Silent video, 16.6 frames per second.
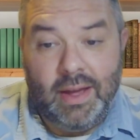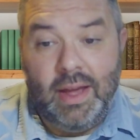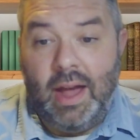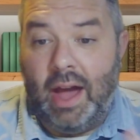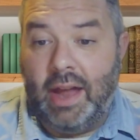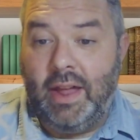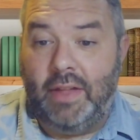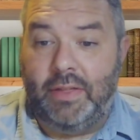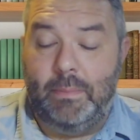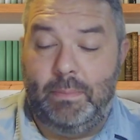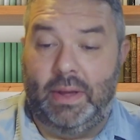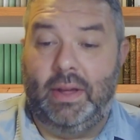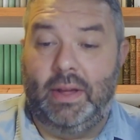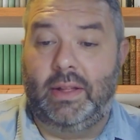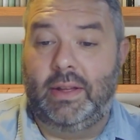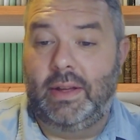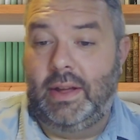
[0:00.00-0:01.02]
Another
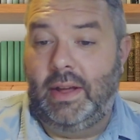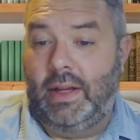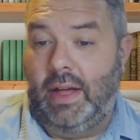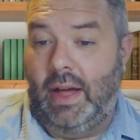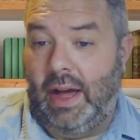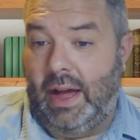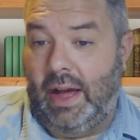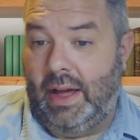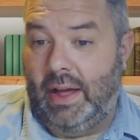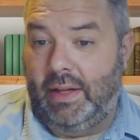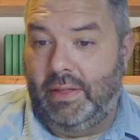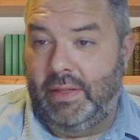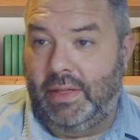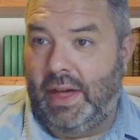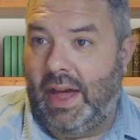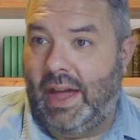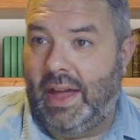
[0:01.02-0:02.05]
bill
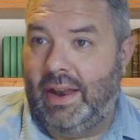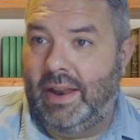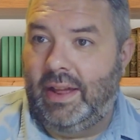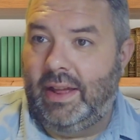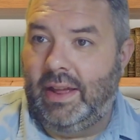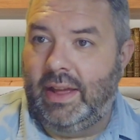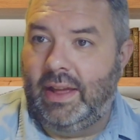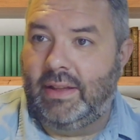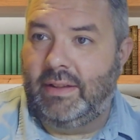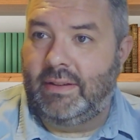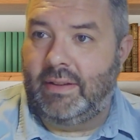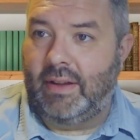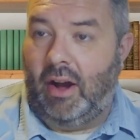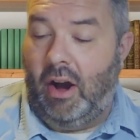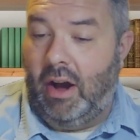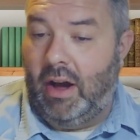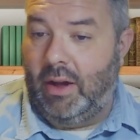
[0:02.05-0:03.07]
that is
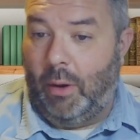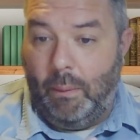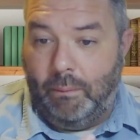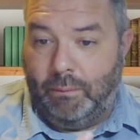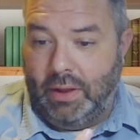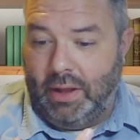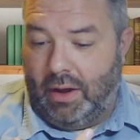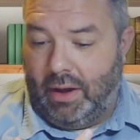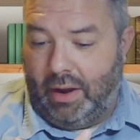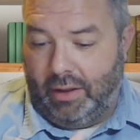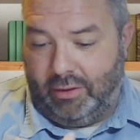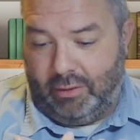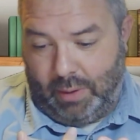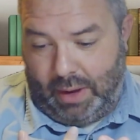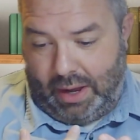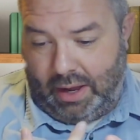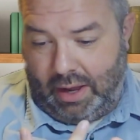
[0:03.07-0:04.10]
hopefully on its
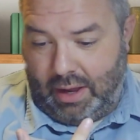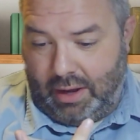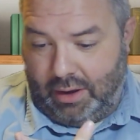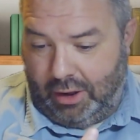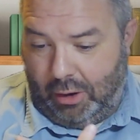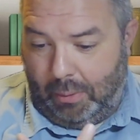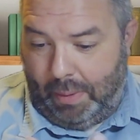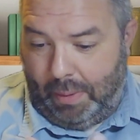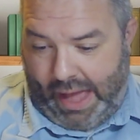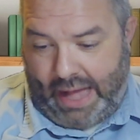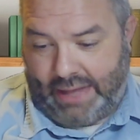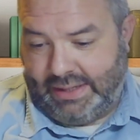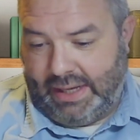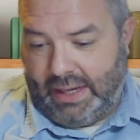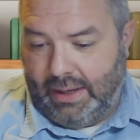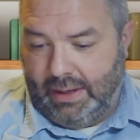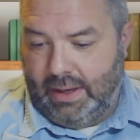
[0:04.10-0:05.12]
way to
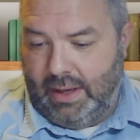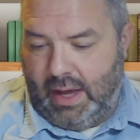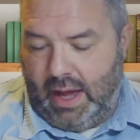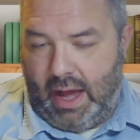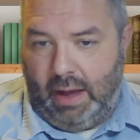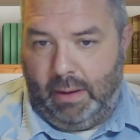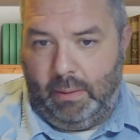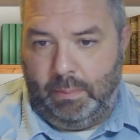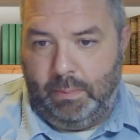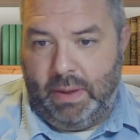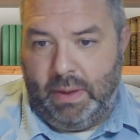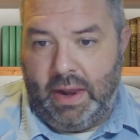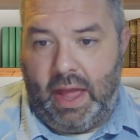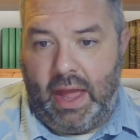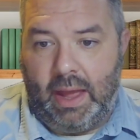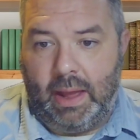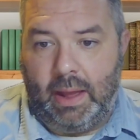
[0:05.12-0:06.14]
passing, been
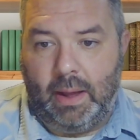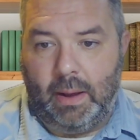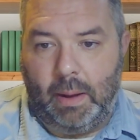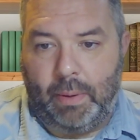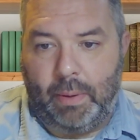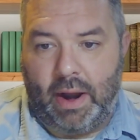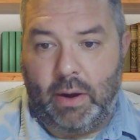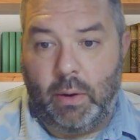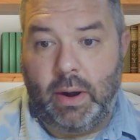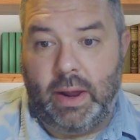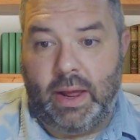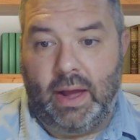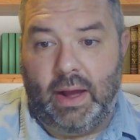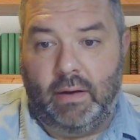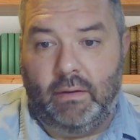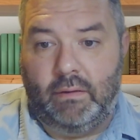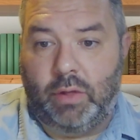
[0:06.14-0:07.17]
a priority
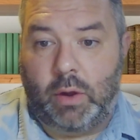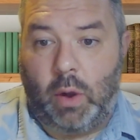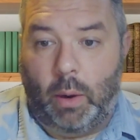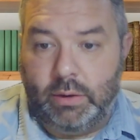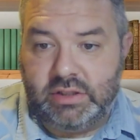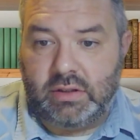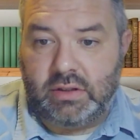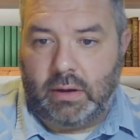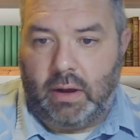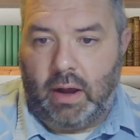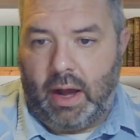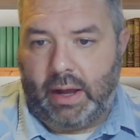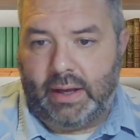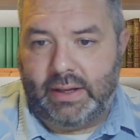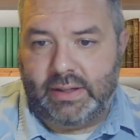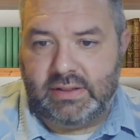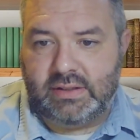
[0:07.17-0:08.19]
of the Coastal
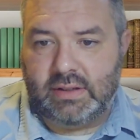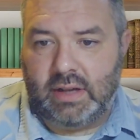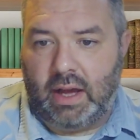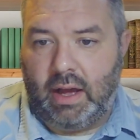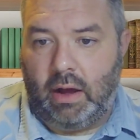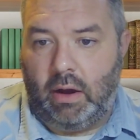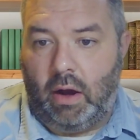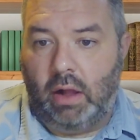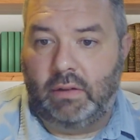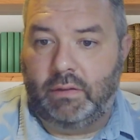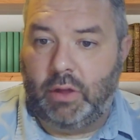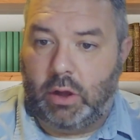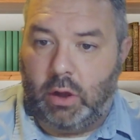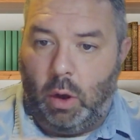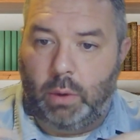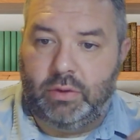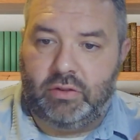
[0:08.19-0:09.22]
Caucus, all of the
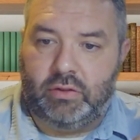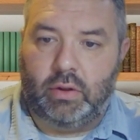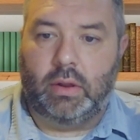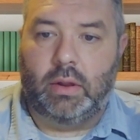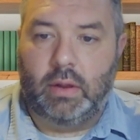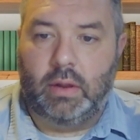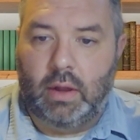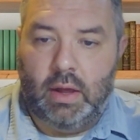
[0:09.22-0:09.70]
coastal